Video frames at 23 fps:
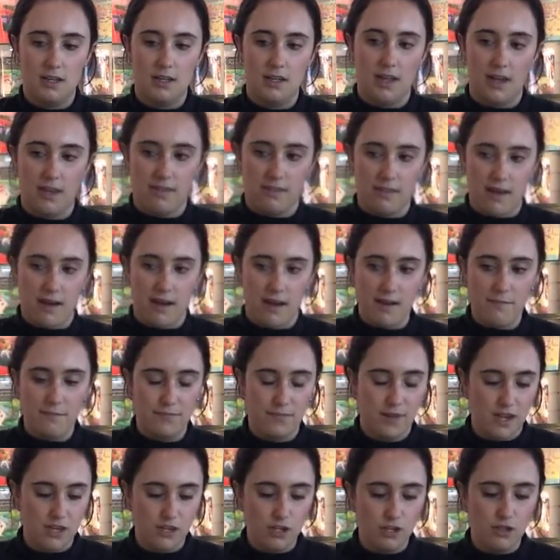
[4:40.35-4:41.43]
like that,
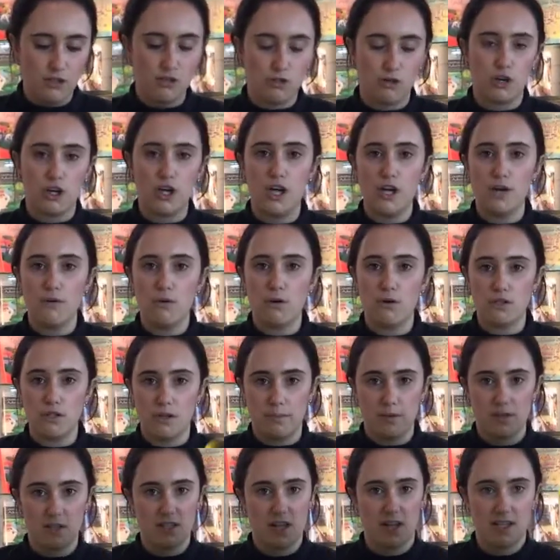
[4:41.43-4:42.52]
and use your glue or
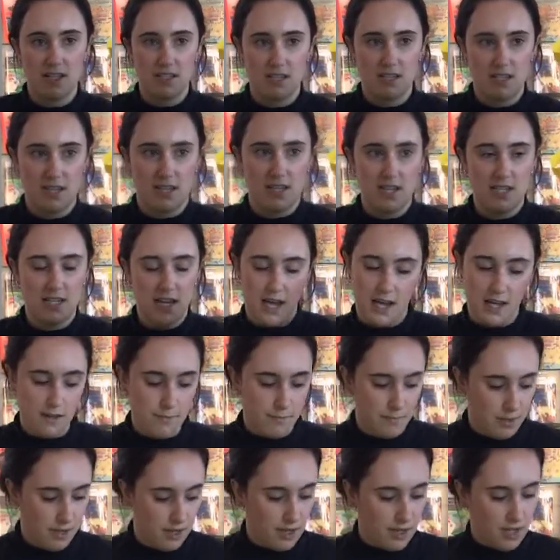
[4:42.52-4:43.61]
double-sided sticky
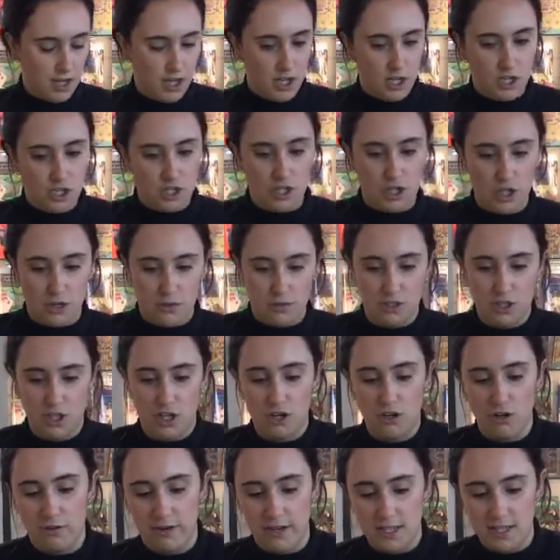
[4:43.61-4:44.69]
tape to
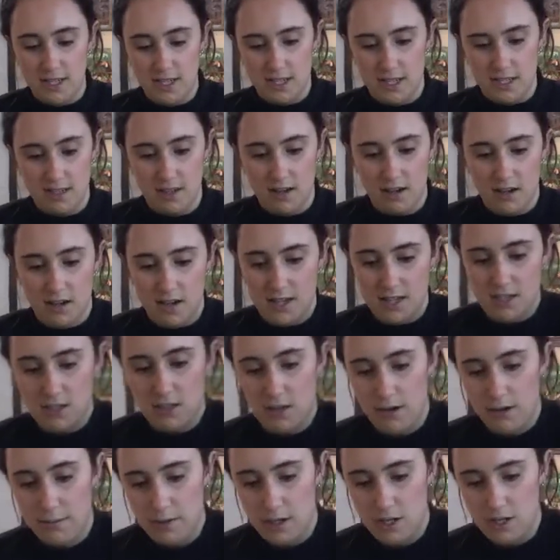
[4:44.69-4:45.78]
secure it to the side. So
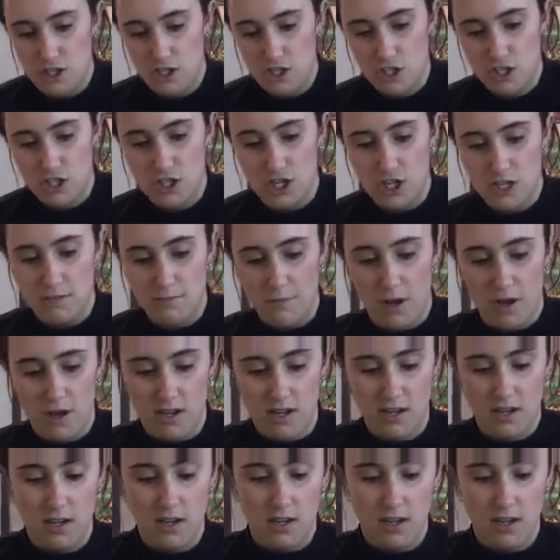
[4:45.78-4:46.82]
I'm going to just use my